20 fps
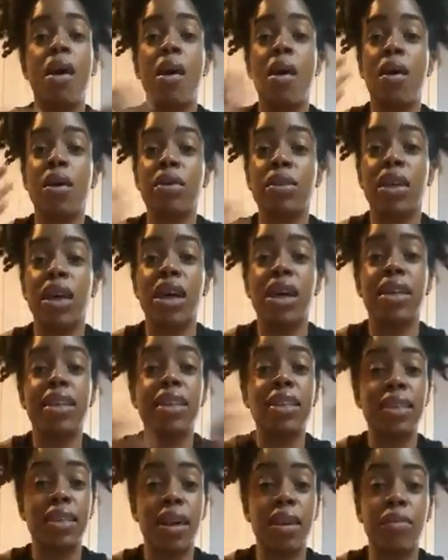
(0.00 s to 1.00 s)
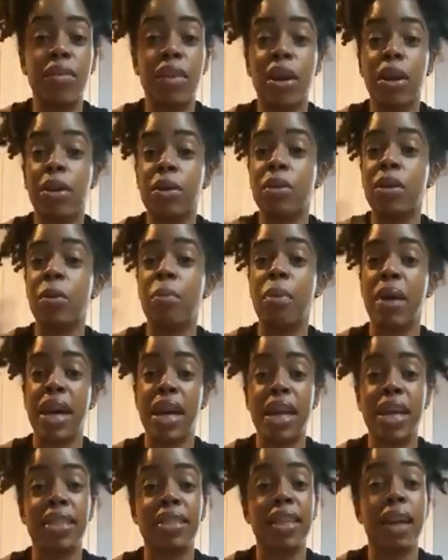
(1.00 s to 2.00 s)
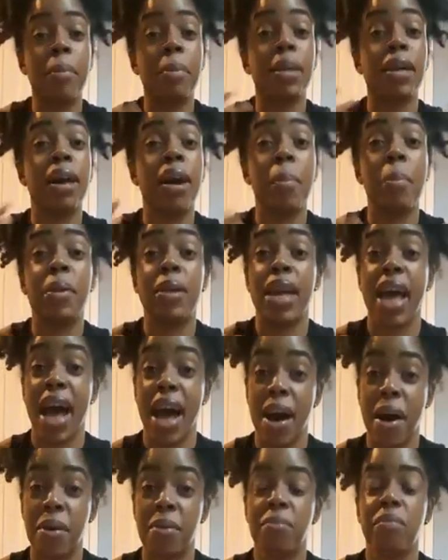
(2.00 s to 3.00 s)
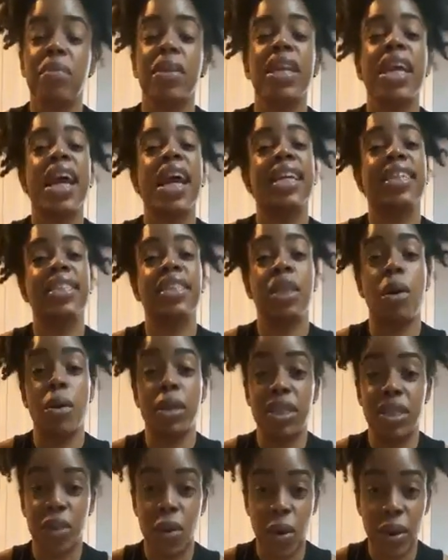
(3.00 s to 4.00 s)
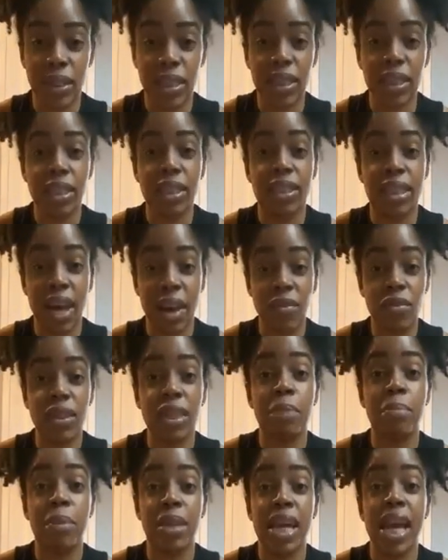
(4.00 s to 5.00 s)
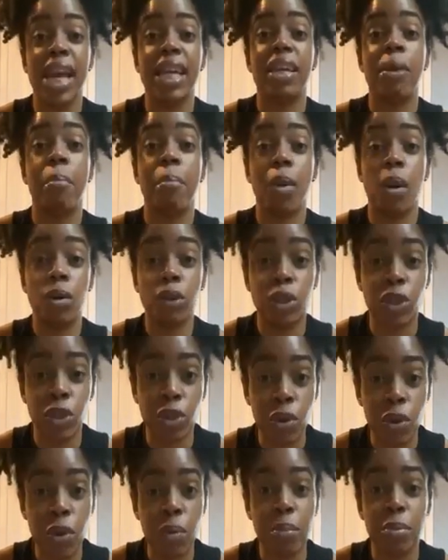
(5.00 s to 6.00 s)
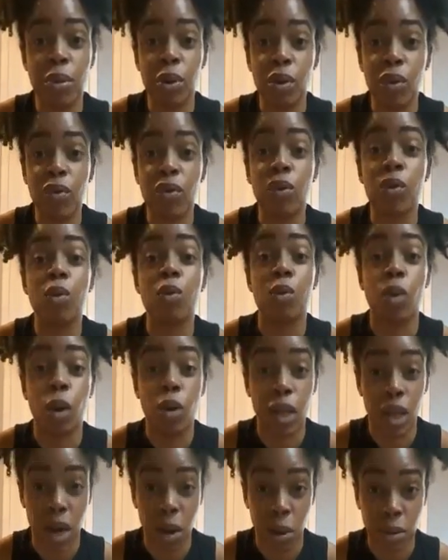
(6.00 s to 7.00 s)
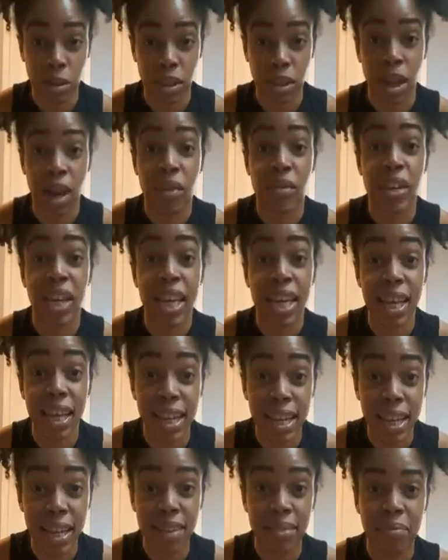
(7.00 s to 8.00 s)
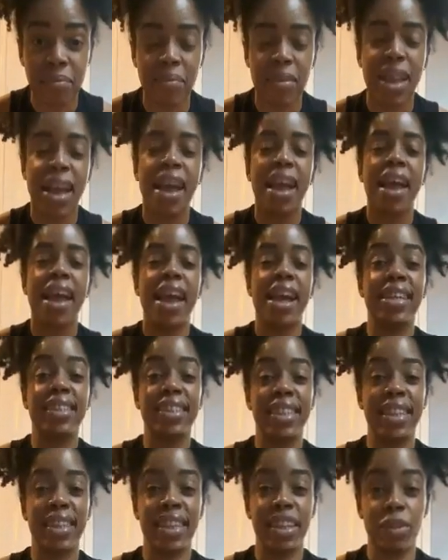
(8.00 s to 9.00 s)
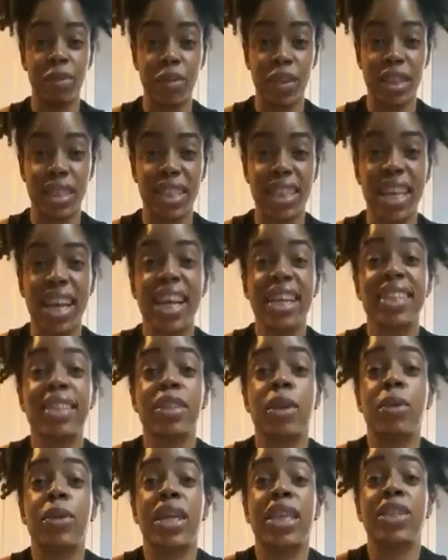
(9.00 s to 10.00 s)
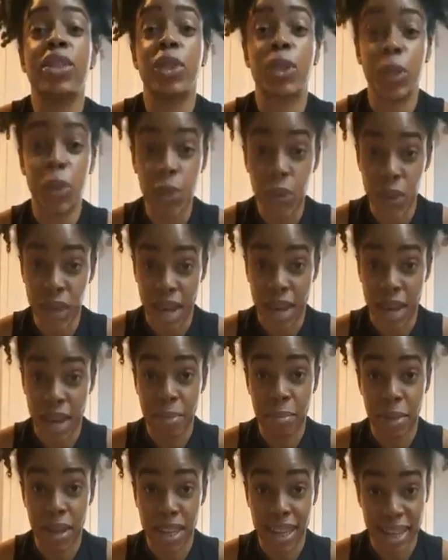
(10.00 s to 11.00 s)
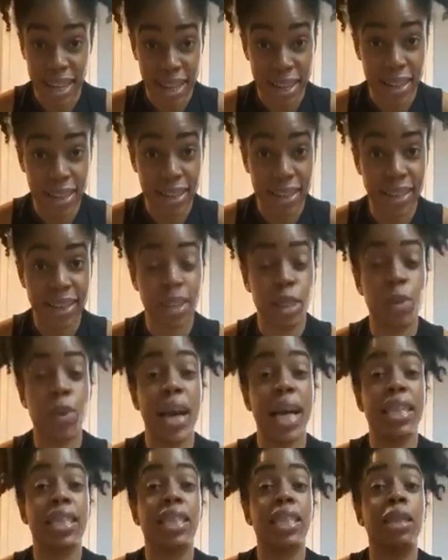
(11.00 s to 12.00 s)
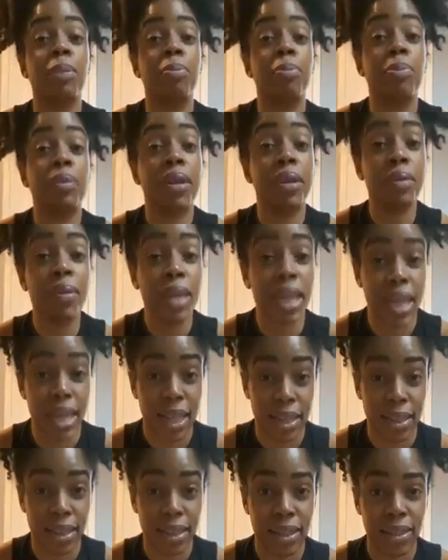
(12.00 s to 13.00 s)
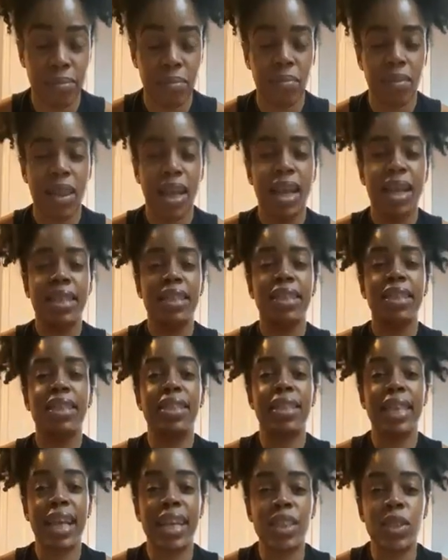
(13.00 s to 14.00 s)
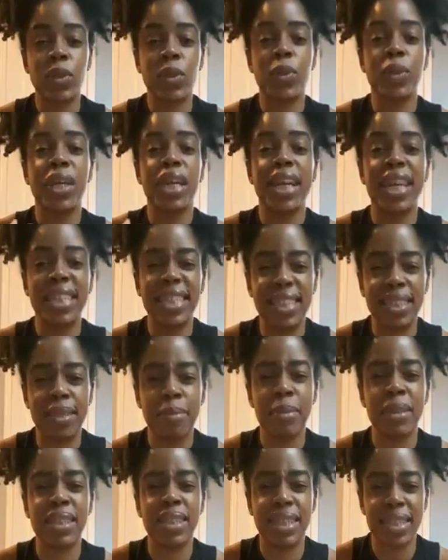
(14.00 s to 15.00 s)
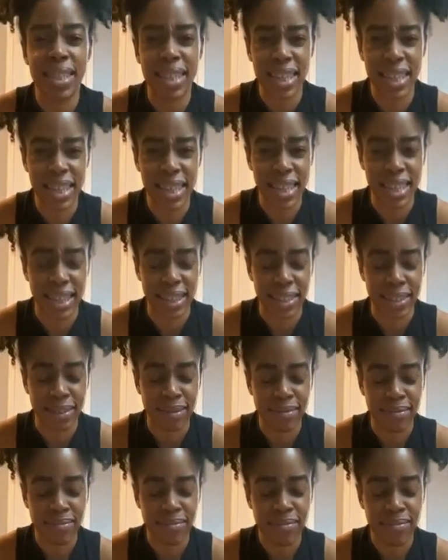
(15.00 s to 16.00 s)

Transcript: all the ugly stuff, the hurt, the pain is coming up and out. And so it's going to definitely be an emotional, beautiful roller coaster of healing and deliverance, so that you can begin to experience sexual intimacy